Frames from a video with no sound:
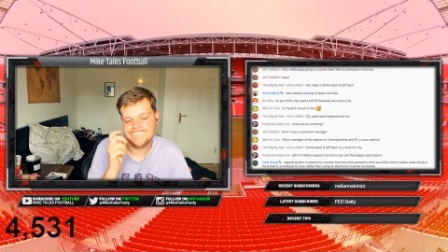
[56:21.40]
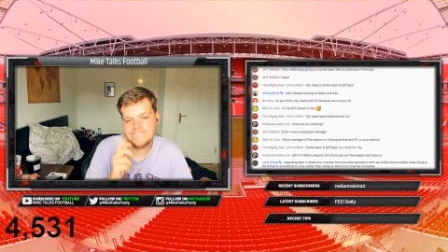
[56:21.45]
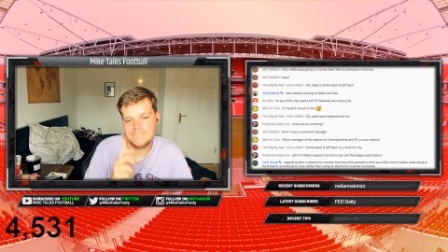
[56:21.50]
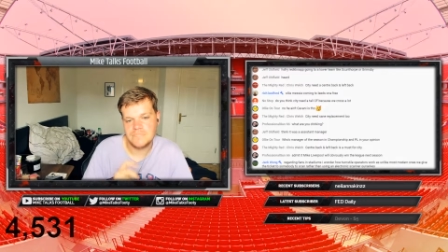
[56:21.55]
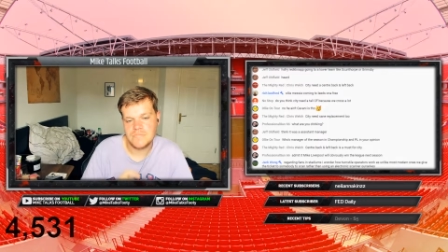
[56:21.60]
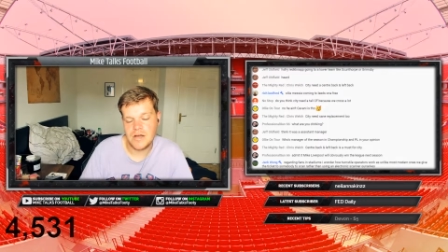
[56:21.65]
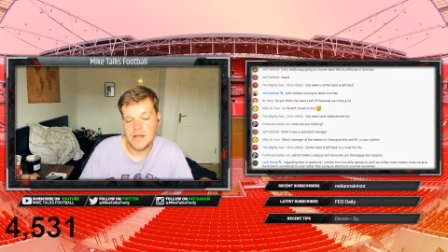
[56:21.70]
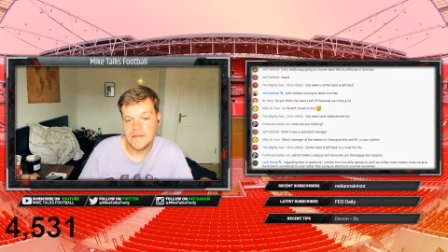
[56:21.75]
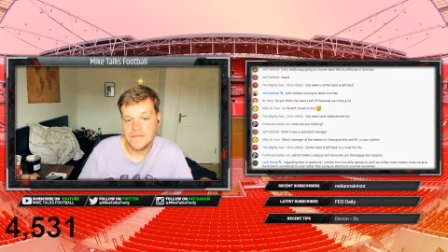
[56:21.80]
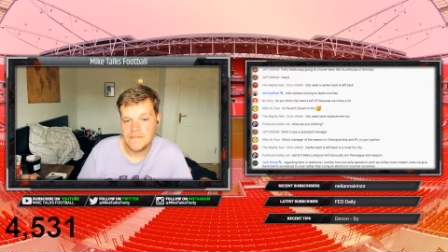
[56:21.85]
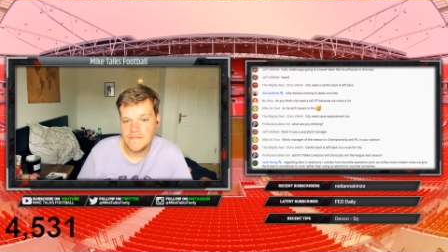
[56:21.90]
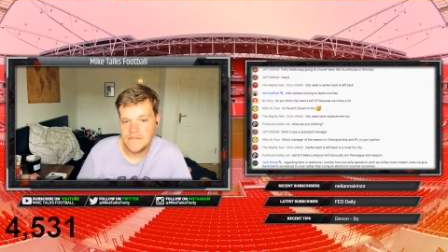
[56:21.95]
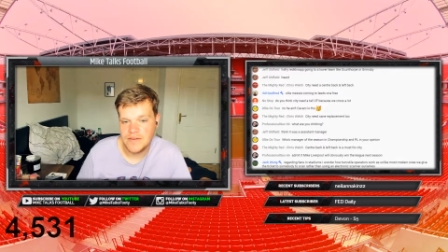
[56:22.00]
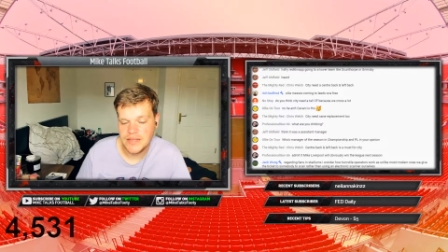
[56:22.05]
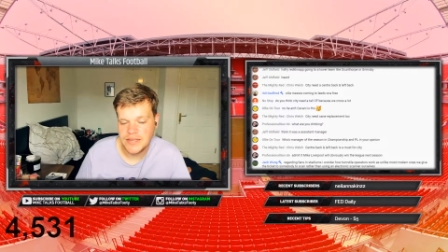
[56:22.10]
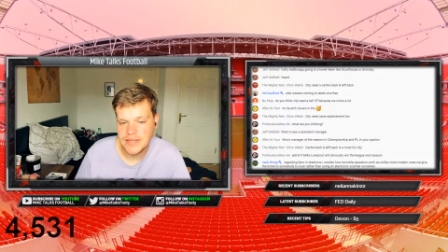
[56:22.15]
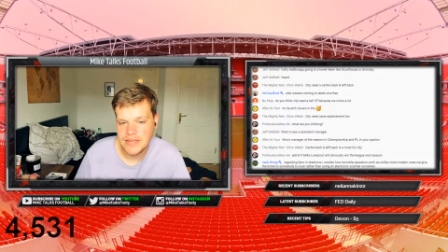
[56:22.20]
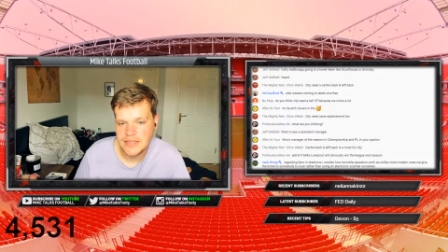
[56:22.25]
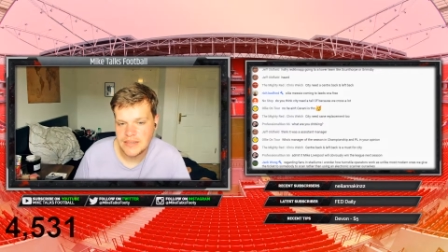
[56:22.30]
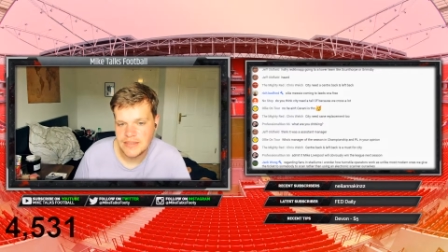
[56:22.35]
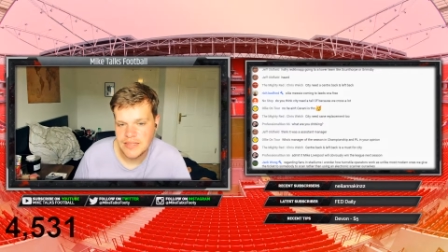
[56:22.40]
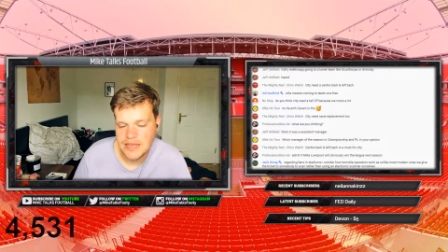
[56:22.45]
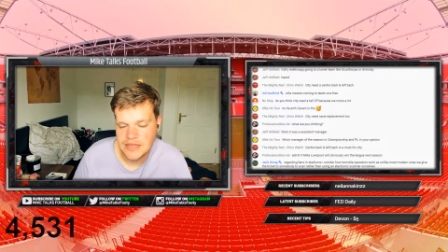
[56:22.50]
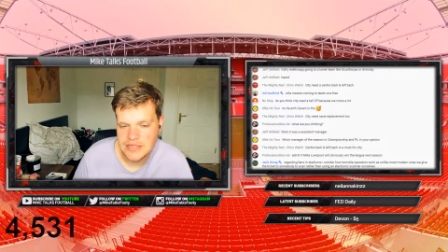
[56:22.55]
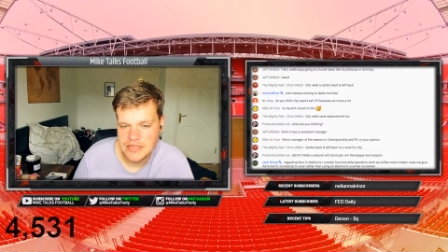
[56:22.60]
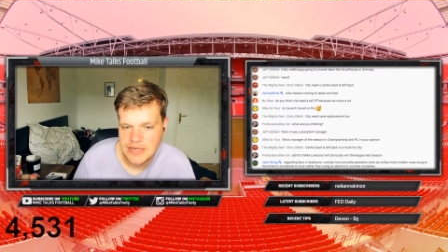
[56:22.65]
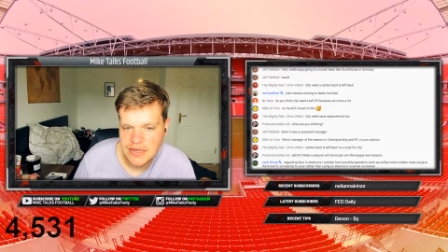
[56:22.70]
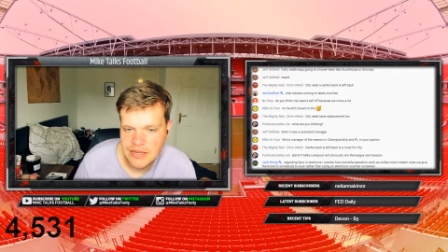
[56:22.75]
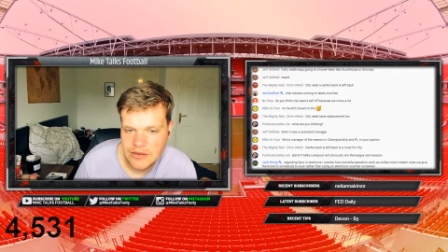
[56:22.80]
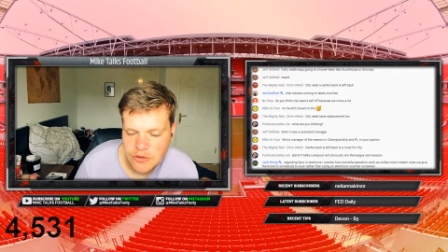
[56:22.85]
I think
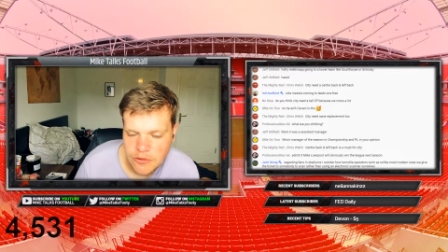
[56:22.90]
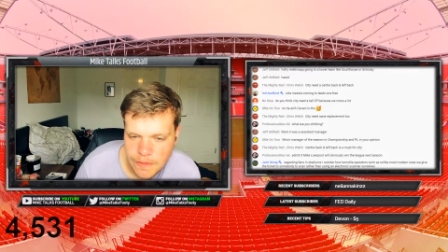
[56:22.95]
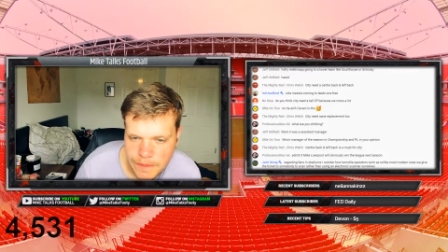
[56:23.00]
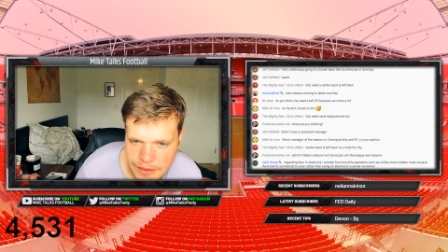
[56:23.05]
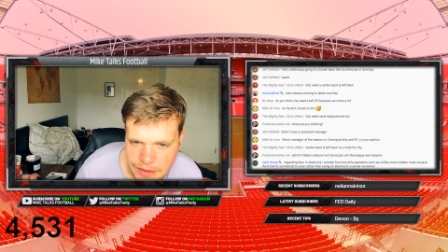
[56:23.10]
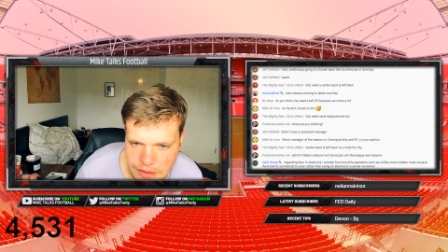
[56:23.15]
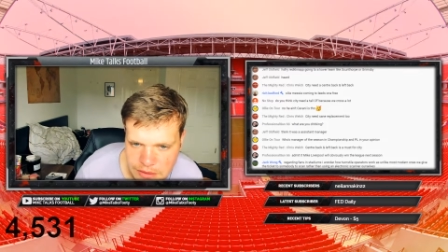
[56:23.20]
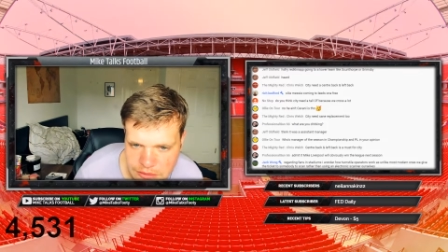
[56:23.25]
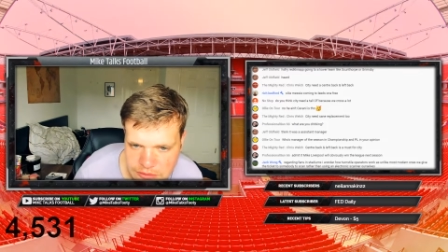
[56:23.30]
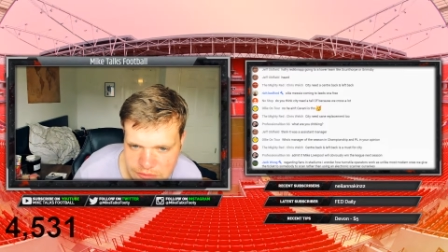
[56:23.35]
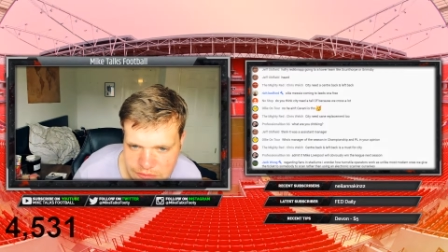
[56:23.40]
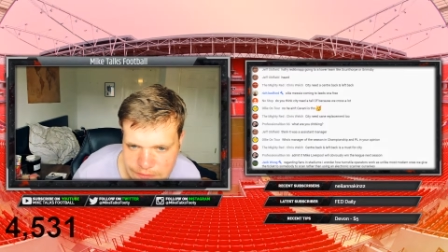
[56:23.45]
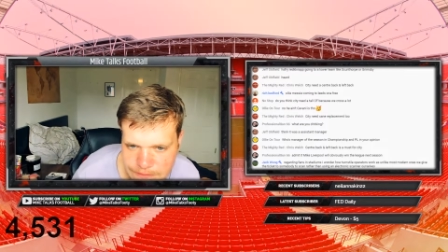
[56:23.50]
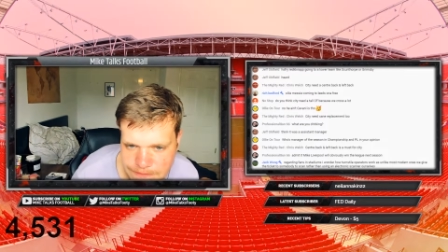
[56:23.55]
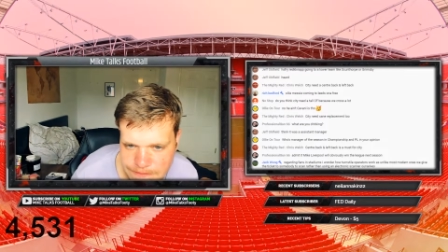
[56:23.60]
there's a little bit of